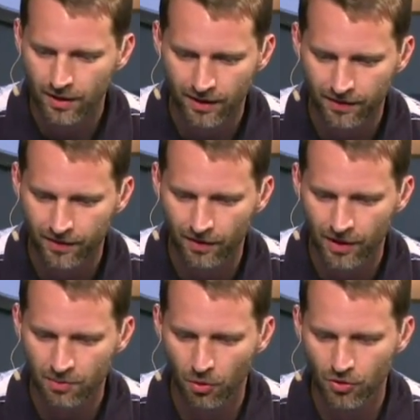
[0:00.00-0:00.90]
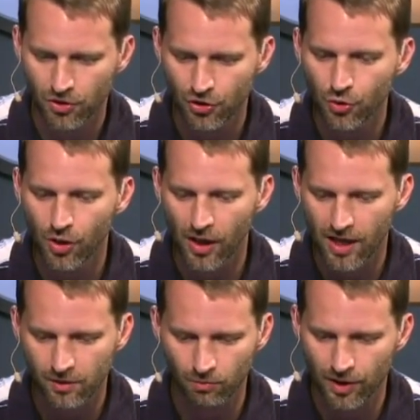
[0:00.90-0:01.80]
that right. exposes you to
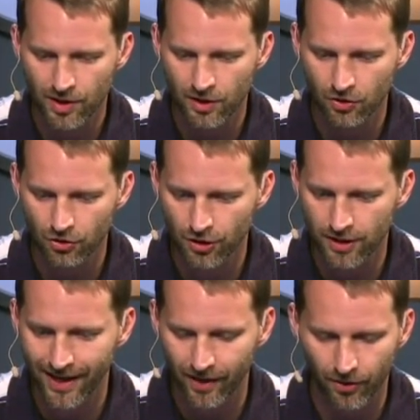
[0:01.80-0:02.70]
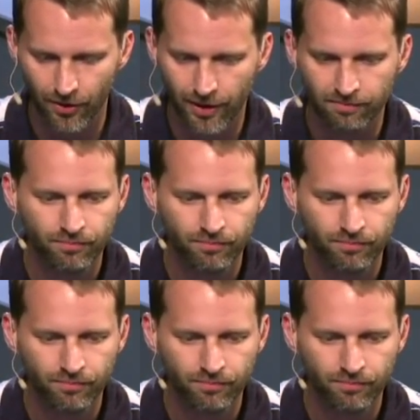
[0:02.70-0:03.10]
less risk because you're just downloading.